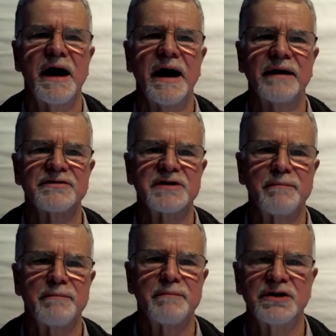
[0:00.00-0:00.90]
and as a
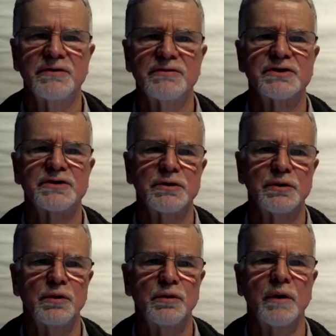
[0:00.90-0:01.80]
manager used
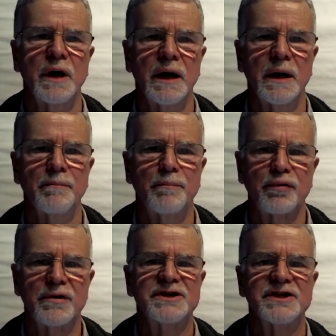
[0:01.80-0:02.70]
to
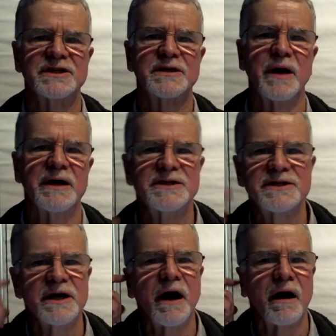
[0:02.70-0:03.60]
preach it to my
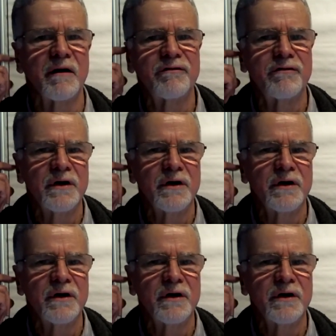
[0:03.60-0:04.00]
staff